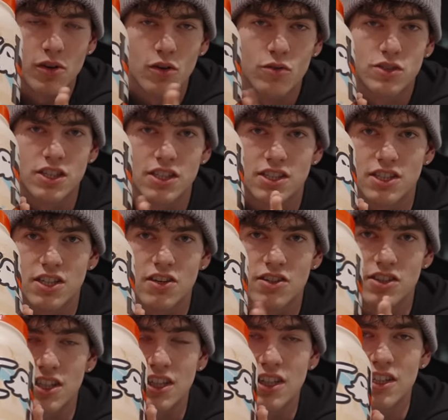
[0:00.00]
Ghost is
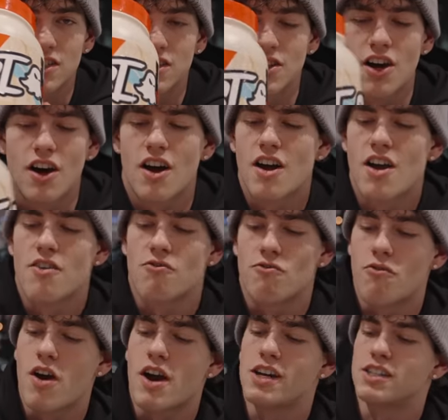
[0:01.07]
seriously going to start
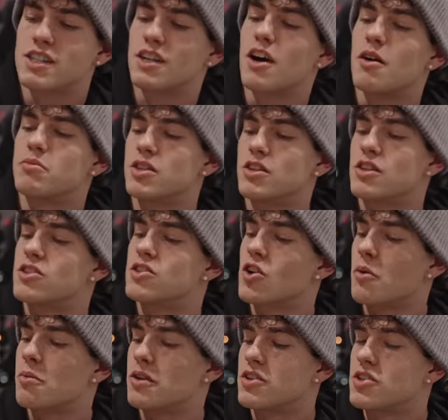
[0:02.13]
rising up to the
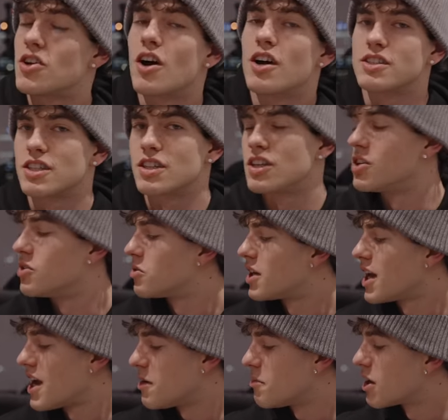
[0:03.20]
top of the charts in the UK,